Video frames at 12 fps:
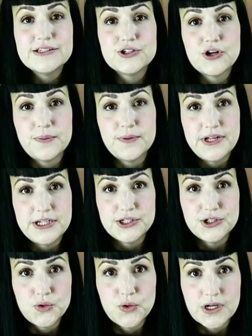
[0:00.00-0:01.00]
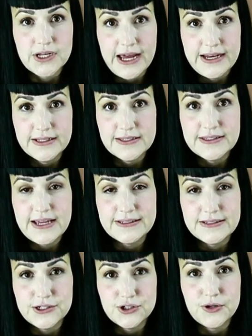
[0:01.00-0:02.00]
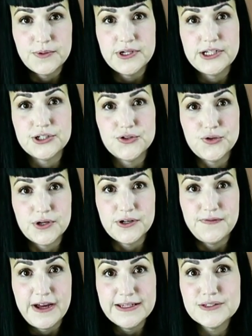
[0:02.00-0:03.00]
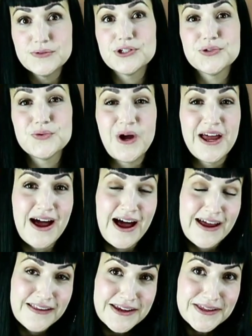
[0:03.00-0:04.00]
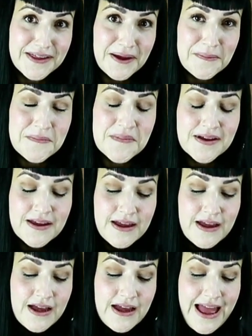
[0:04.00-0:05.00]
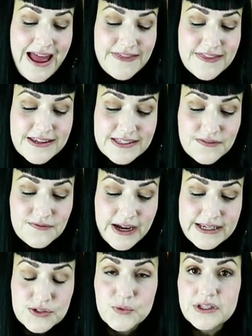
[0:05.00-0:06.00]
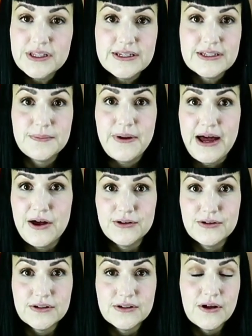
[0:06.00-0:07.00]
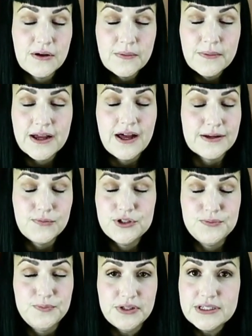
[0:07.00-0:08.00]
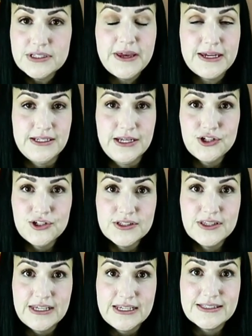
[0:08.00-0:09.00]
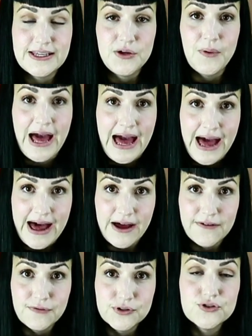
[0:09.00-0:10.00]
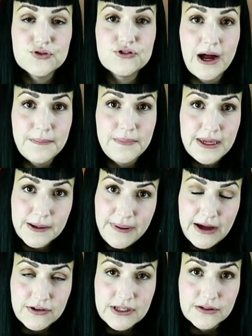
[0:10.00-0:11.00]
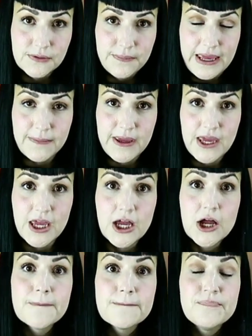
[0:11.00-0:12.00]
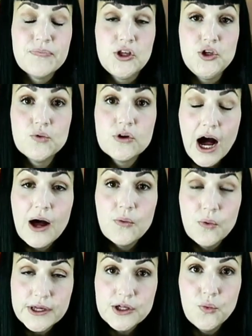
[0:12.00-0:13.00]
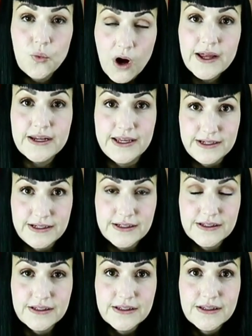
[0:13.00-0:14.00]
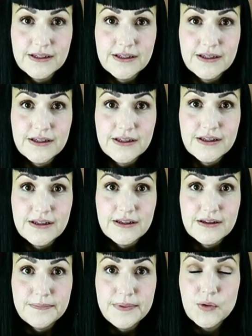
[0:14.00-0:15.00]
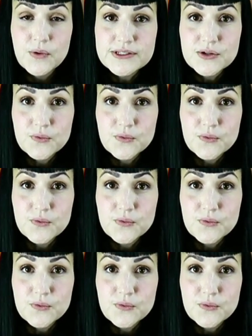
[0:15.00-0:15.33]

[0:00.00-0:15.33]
interpretation toward guidance, has an interpretation toward advice, which is why I like them. And this advice really is about, oh my God, would you please pay attention to the things that you have? Would you stop being a pouty little baby? You got what you wanted, but it wasn't